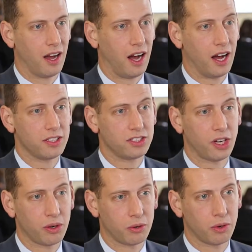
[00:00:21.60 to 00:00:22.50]
Uh,
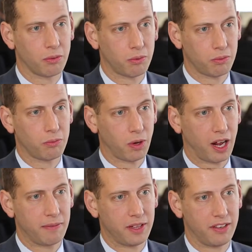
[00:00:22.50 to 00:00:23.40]
so what
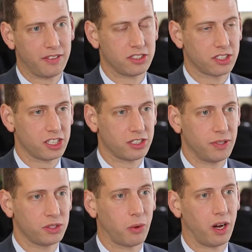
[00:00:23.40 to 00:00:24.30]
I believe is
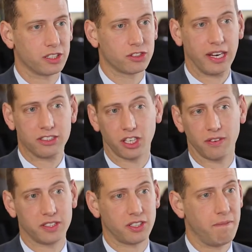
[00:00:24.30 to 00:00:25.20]
customers want great service,